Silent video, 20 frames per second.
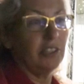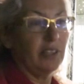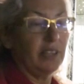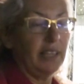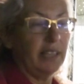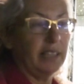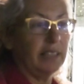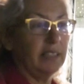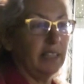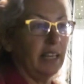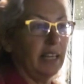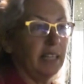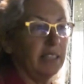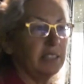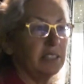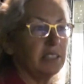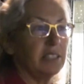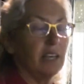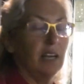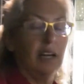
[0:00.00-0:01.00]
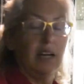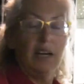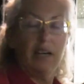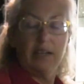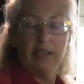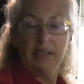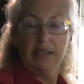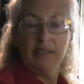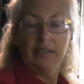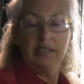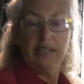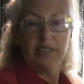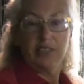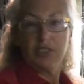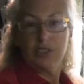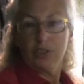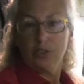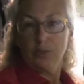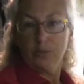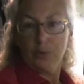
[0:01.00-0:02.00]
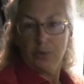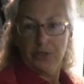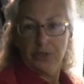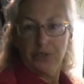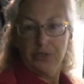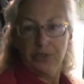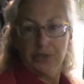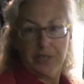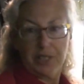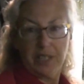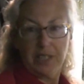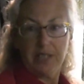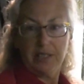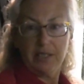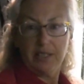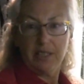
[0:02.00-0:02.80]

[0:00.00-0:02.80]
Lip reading: your headlights. Our headlights don't produce heat